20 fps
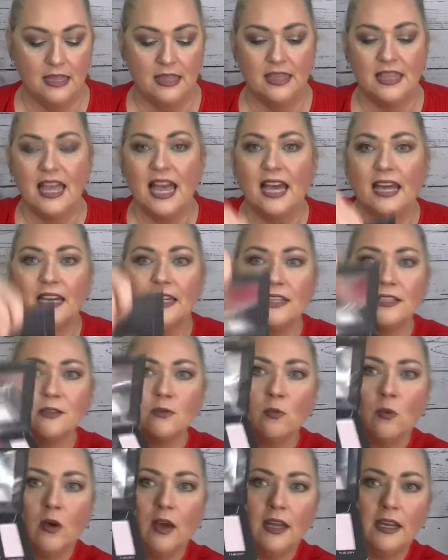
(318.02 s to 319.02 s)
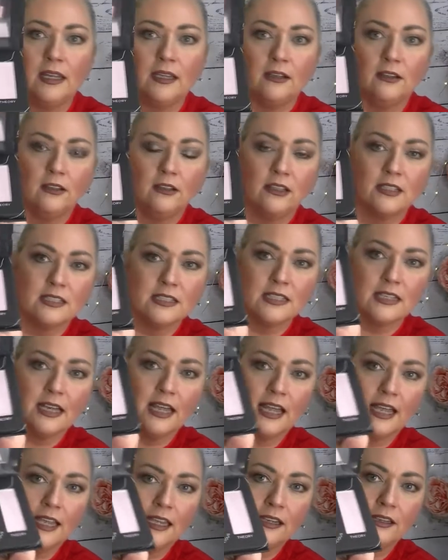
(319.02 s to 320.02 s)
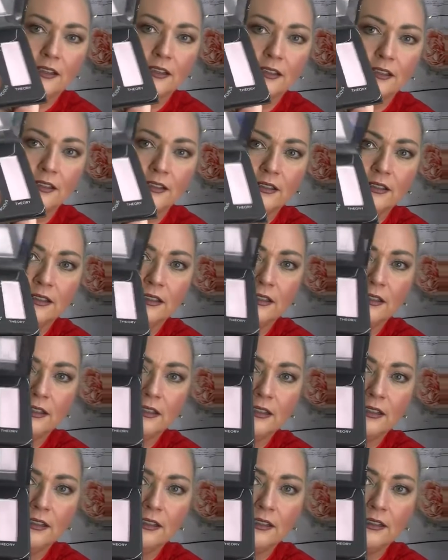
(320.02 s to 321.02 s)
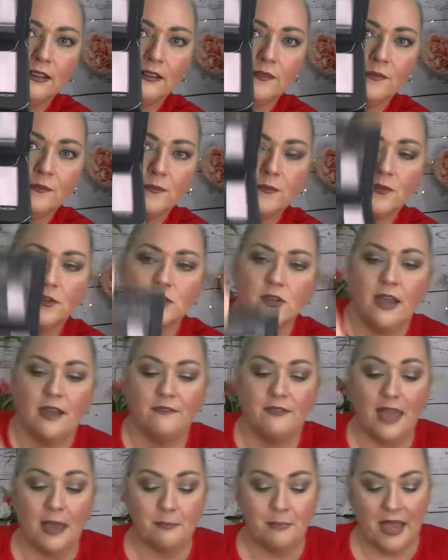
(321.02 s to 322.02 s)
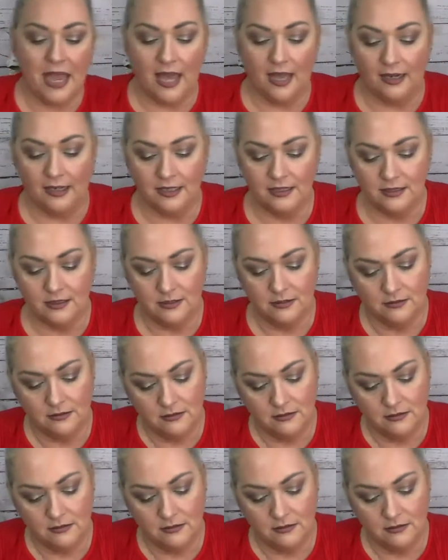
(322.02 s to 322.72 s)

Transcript: that is what it looks like. So I have that palette